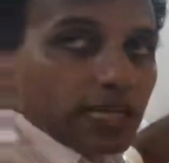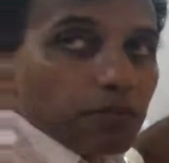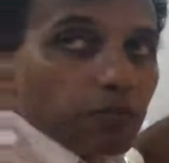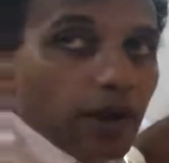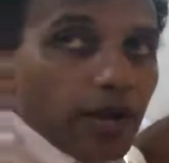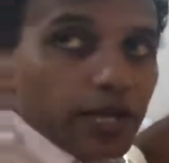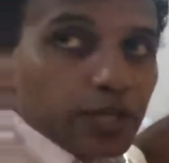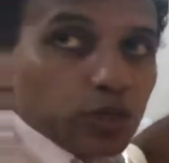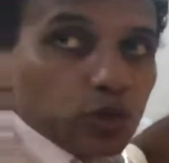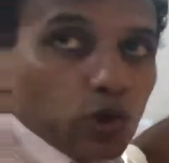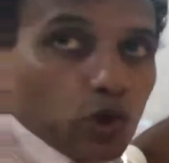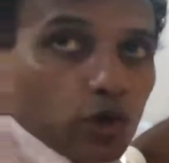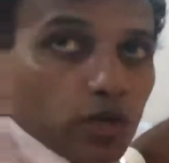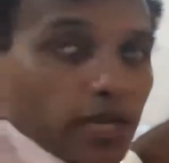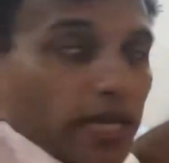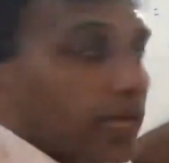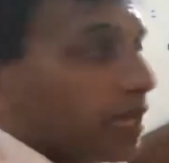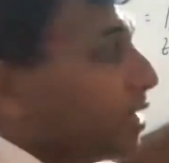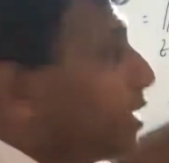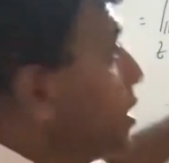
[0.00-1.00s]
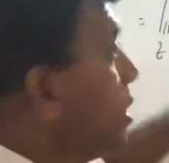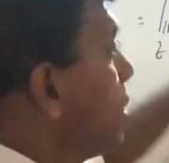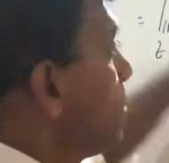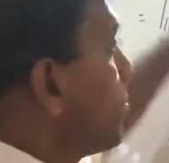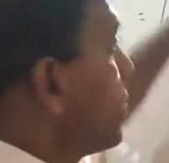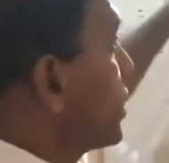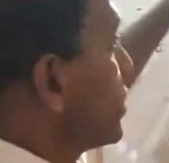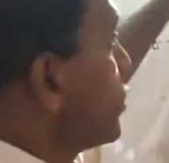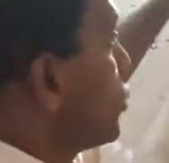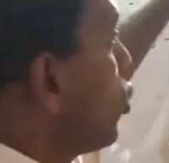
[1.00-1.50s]
by 2, okay,
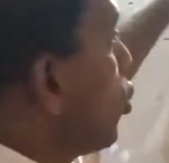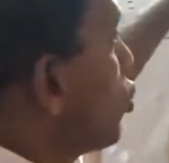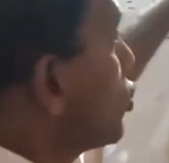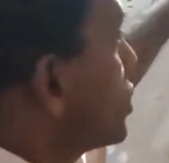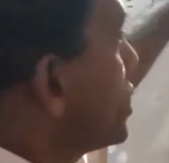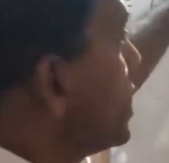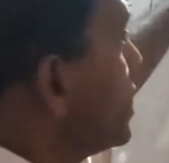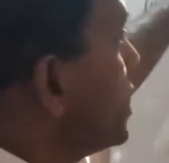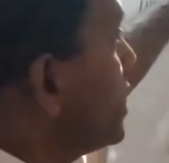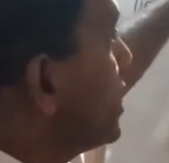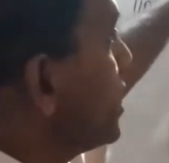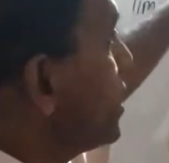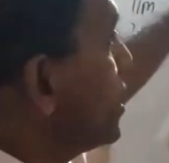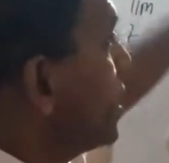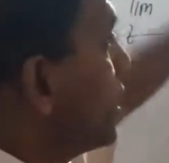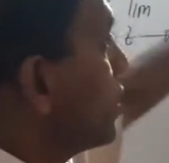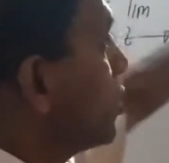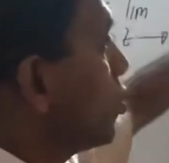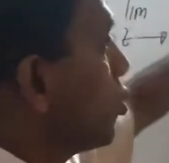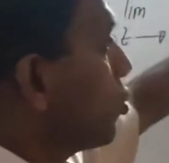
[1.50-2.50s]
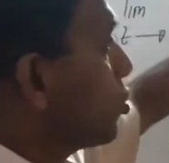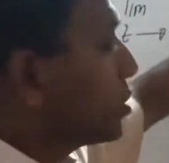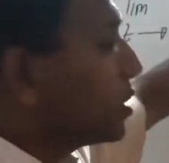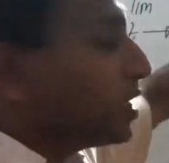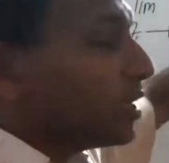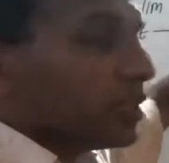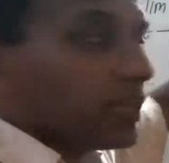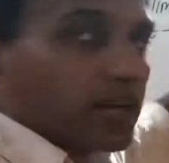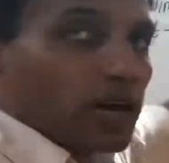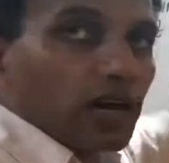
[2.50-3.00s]
but no t here, no t,
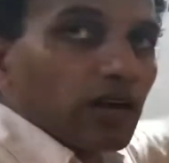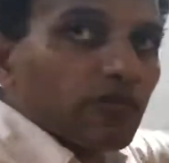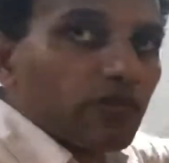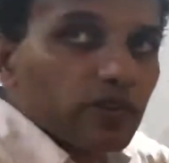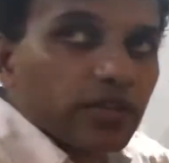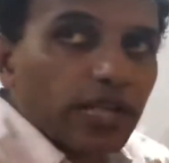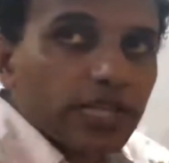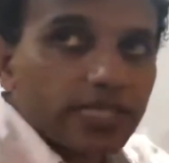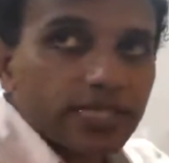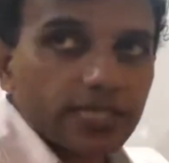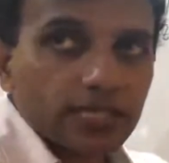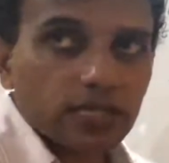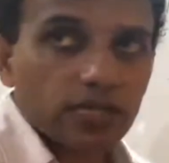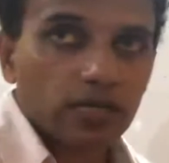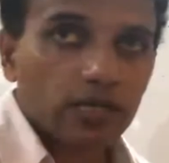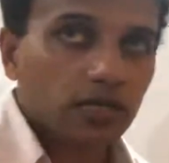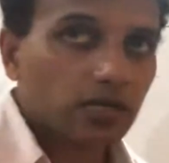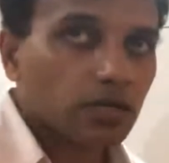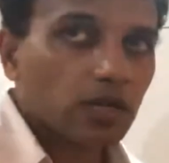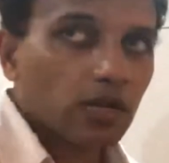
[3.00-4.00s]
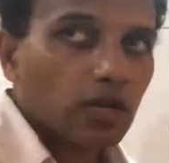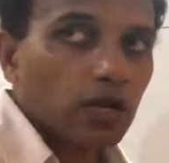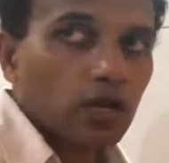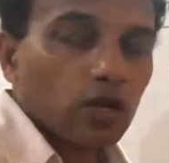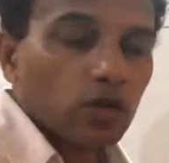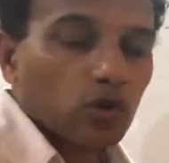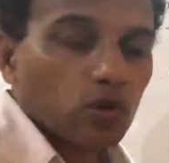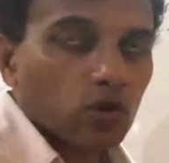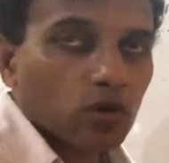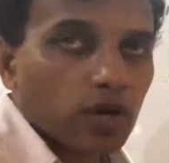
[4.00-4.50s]
therefore that's
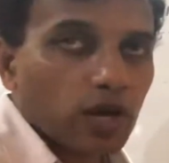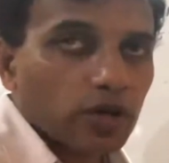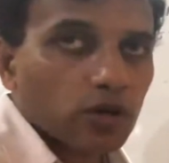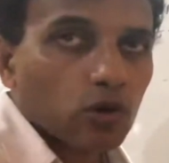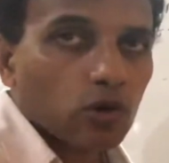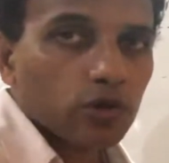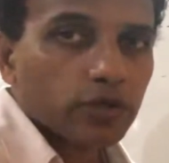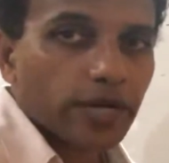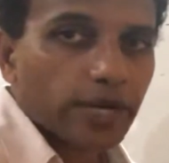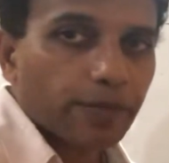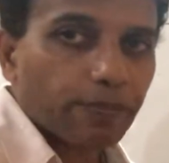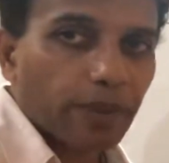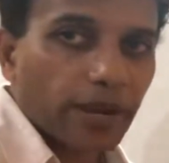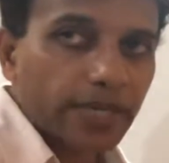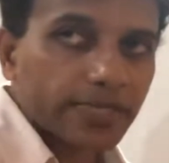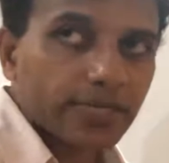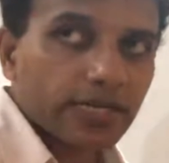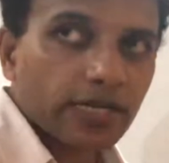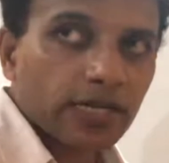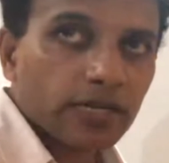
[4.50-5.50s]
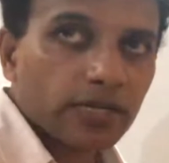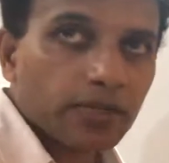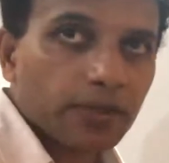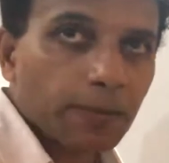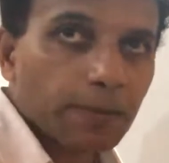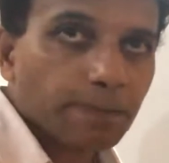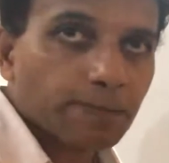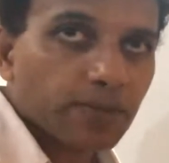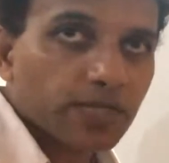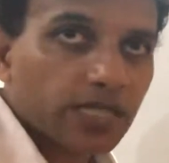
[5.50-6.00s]
you can't go that pattern
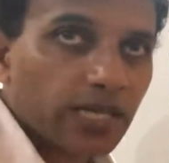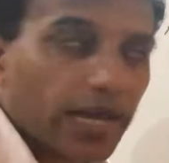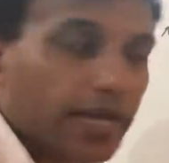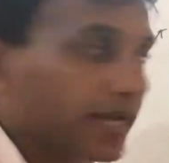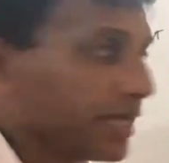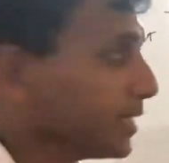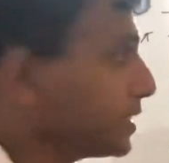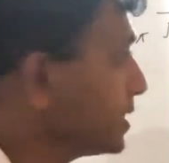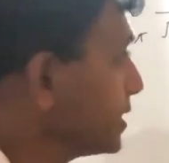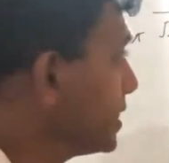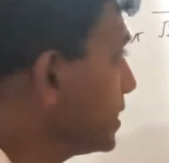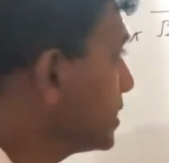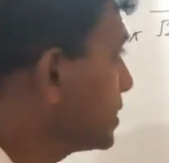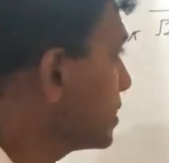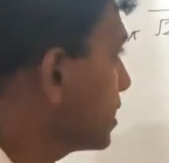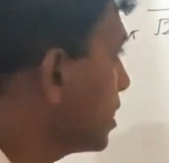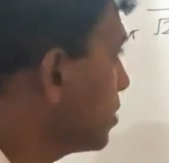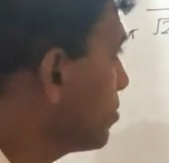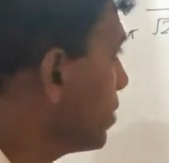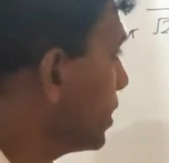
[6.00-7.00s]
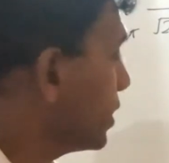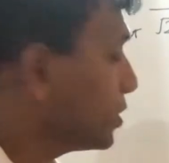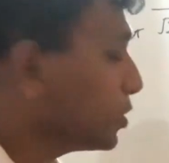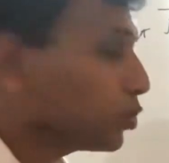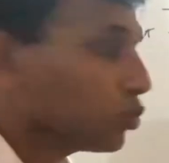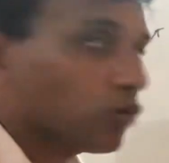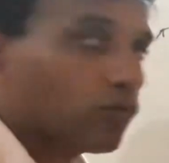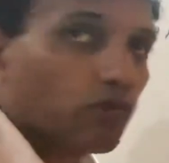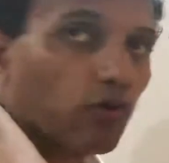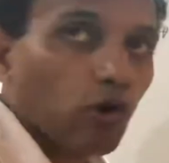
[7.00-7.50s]
sine theta by
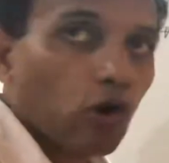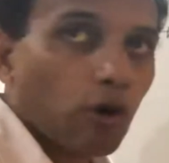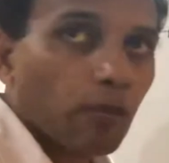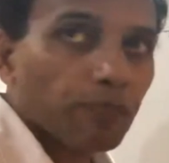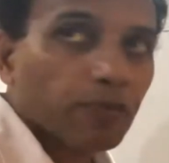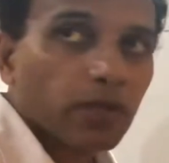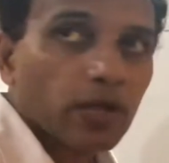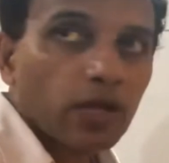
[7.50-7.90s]
2 form.